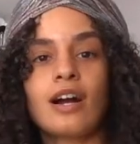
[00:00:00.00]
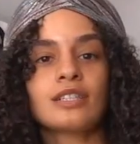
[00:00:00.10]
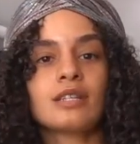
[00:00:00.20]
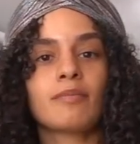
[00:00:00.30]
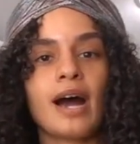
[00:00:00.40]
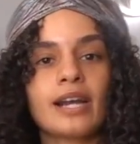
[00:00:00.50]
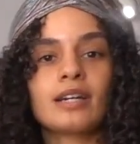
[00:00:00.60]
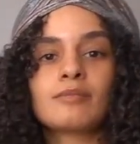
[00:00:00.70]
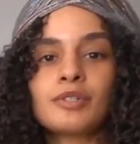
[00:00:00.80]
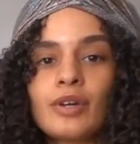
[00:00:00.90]
on to
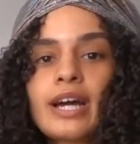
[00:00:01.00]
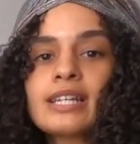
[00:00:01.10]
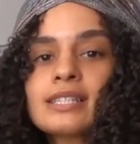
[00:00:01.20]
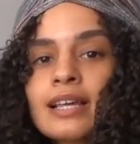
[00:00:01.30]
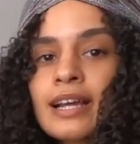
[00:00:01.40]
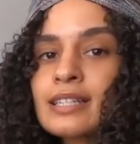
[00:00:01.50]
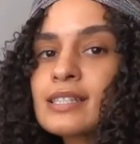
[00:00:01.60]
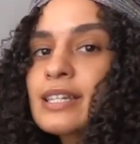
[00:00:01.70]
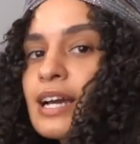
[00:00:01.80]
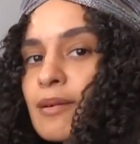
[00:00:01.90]
bottoms, you guys can
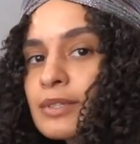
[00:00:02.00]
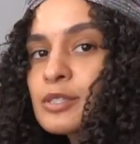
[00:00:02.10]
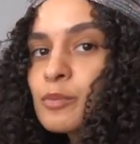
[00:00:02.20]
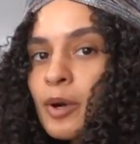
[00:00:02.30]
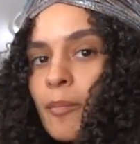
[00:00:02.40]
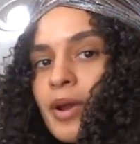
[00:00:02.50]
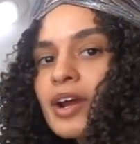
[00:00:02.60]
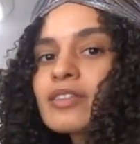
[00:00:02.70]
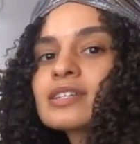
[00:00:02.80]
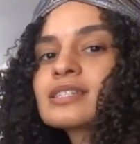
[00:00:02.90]
see how much more
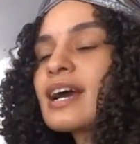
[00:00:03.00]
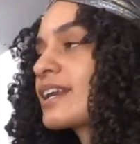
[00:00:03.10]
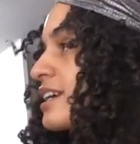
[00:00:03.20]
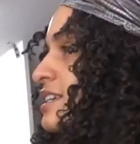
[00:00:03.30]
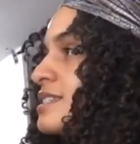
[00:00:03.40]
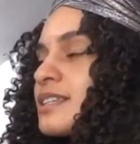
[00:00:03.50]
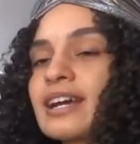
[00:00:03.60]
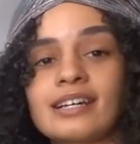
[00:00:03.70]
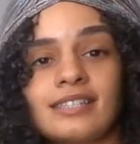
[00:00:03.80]
bare this side is. Like I